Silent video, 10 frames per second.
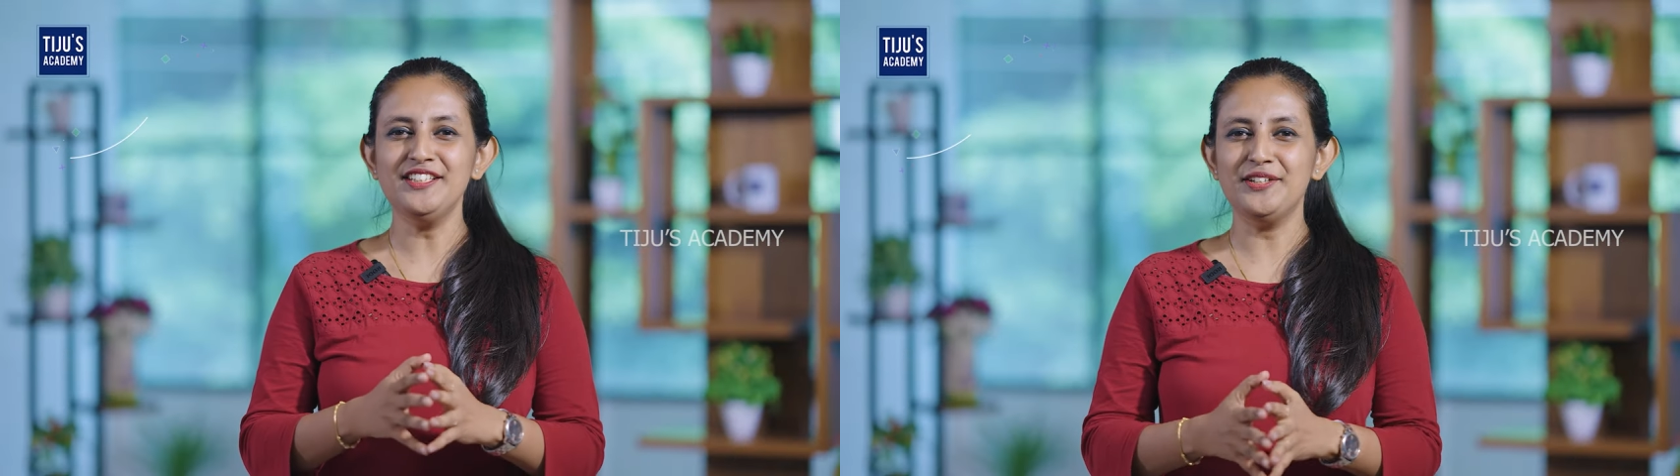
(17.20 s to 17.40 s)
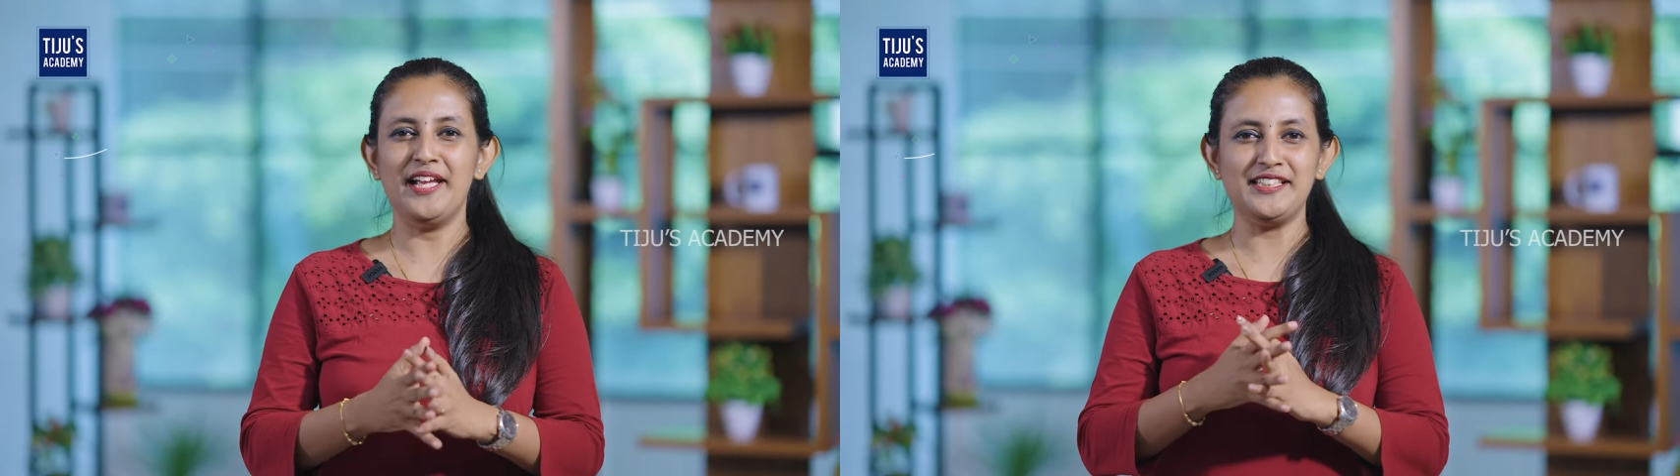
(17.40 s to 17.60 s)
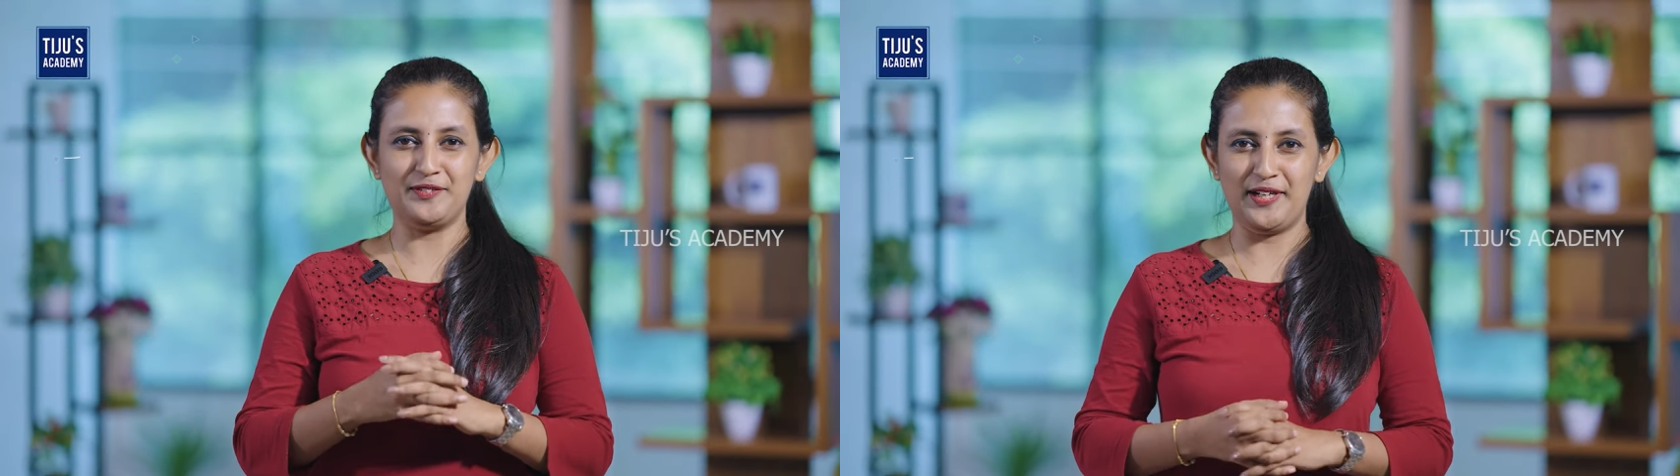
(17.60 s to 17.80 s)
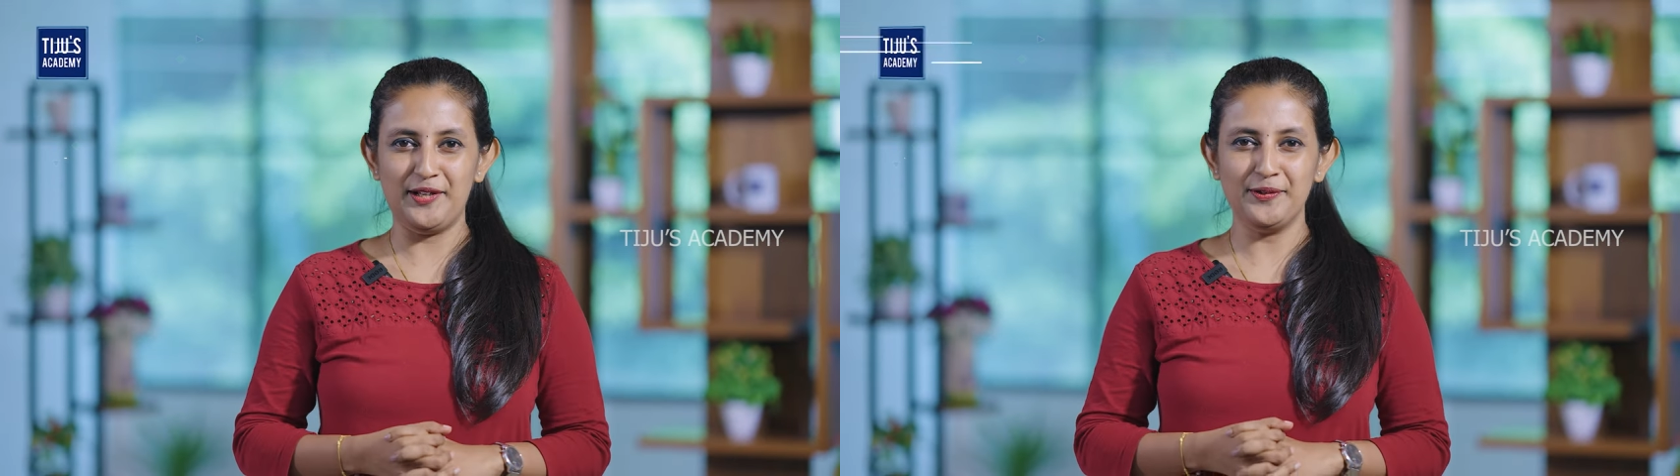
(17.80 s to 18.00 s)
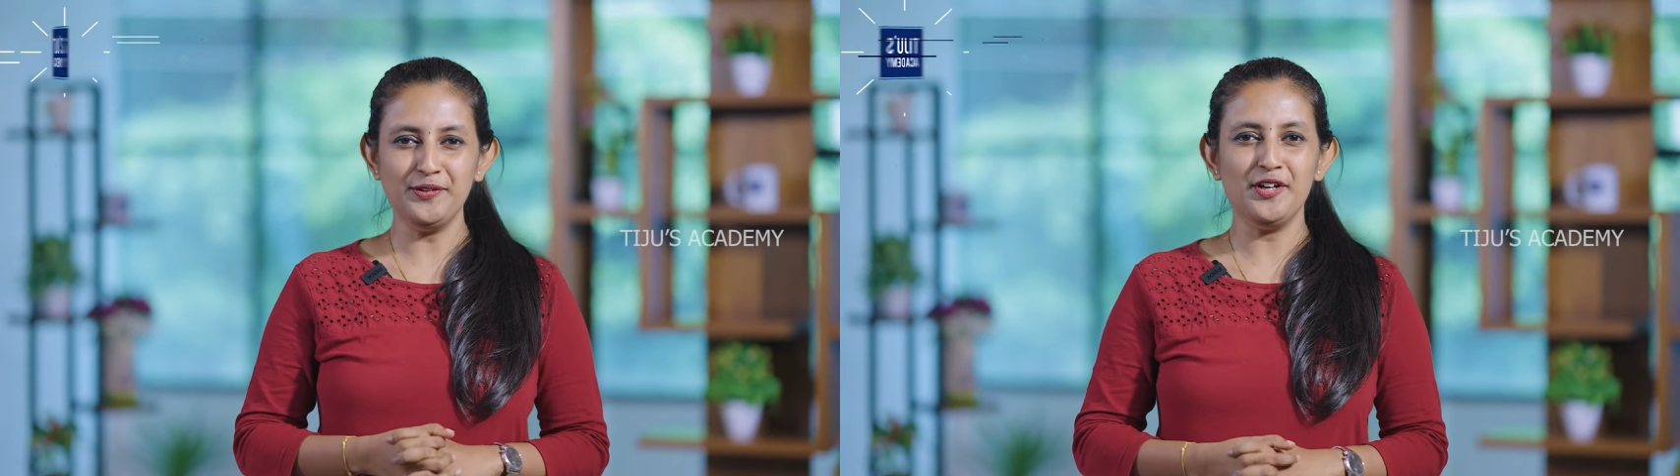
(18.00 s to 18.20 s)
In today's
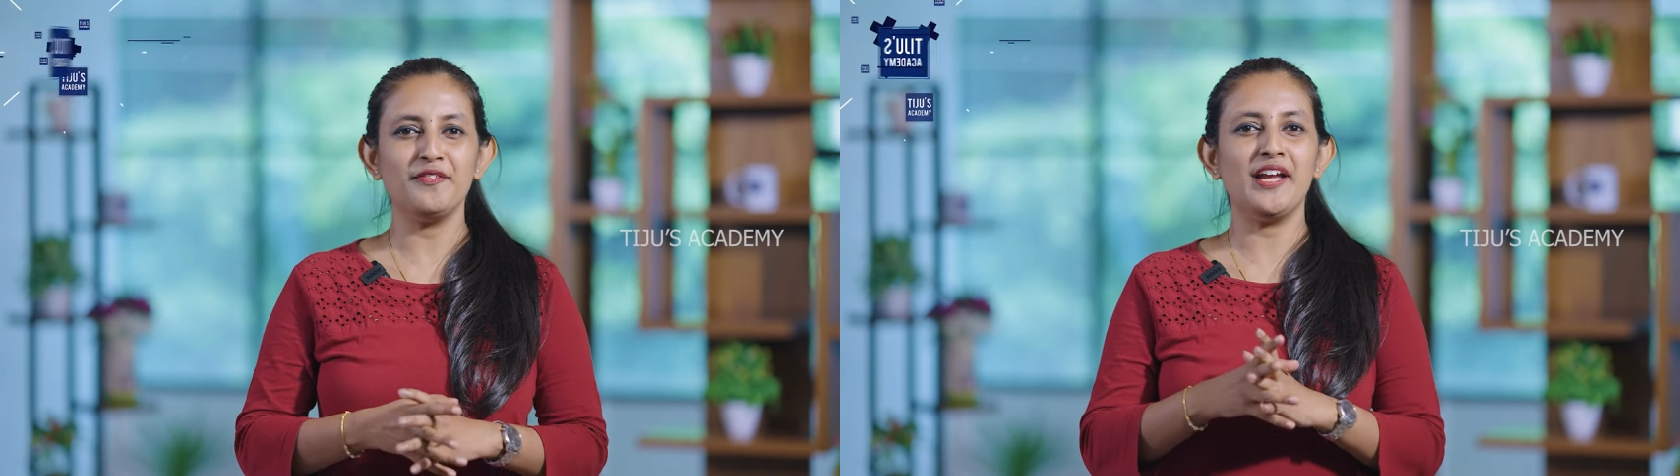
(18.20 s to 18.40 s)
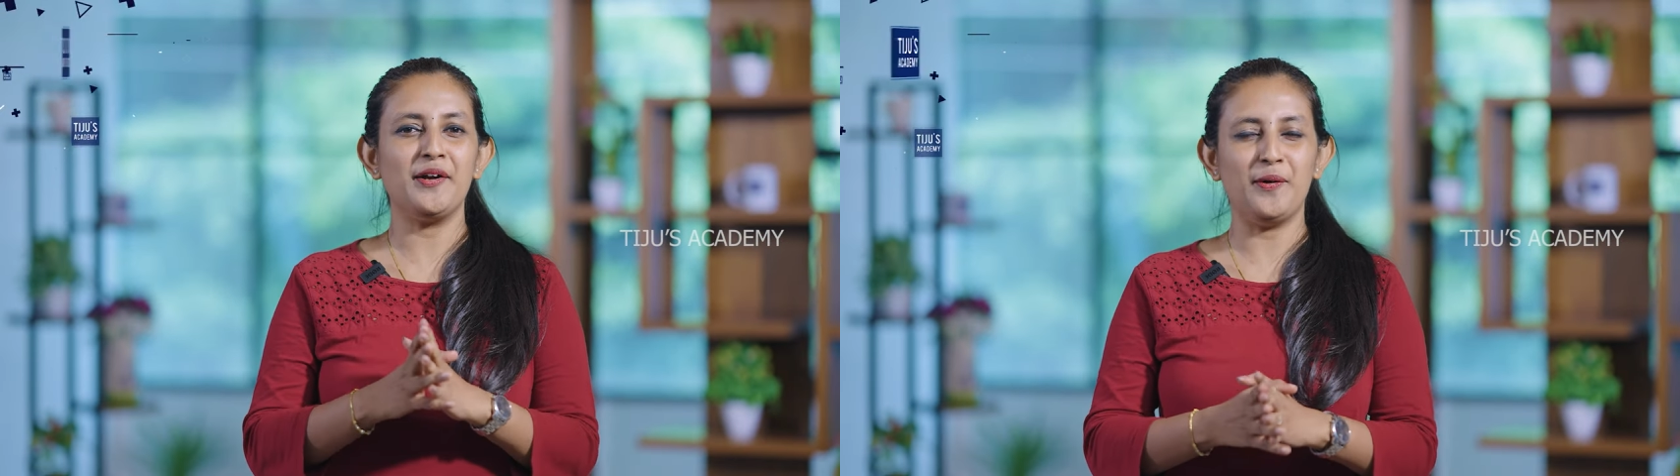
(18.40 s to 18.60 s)
video, we are